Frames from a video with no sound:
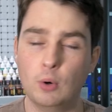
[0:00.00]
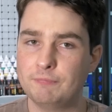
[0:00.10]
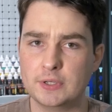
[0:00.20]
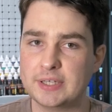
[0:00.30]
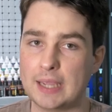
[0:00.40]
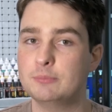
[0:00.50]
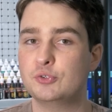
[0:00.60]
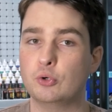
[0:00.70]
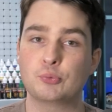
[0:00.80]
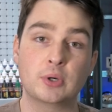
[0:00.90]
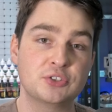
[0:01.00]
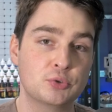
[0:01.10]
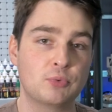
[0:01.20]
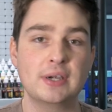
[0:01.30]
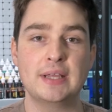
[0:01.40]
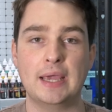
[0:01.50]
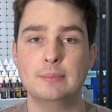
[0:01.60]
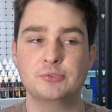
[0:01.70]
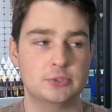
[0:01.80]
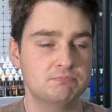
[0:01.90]
or for game stores wanting to run
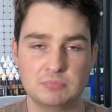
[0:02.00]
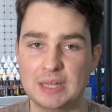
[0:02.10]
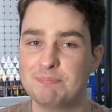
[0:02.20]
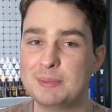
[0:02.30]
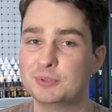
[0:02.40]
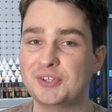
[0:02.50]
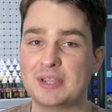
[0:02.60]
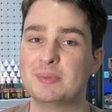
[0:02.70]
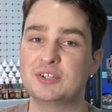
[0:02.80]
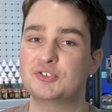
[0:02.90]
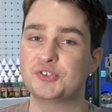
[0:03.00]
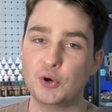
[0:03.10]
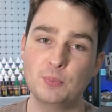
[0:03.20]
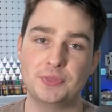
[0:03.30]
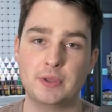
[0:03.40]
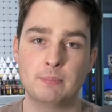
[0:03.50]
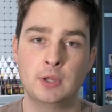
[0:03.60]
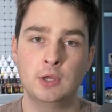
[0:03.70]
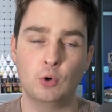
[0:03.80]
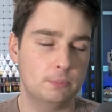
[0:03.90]
games and let people take miniatures home with them,
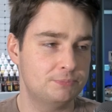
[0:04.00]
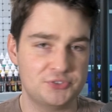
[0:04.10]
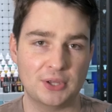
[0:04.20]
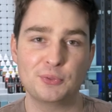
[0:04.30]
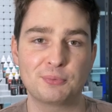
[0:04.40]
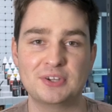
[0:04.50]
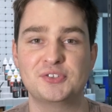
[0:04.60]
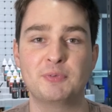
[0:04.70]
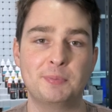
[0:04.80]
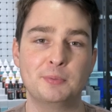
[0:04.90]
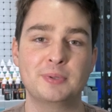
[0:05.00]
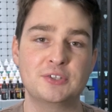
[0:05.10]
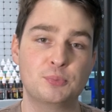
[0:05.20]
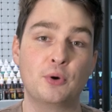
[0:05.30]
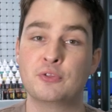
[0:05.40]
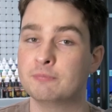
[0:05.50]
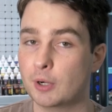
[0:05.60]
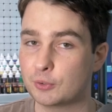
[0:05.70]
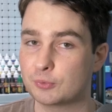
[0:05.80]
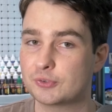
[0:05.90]
or sell the rest of a build plate's worth of
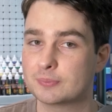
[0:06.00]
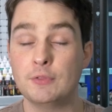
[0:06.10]
models.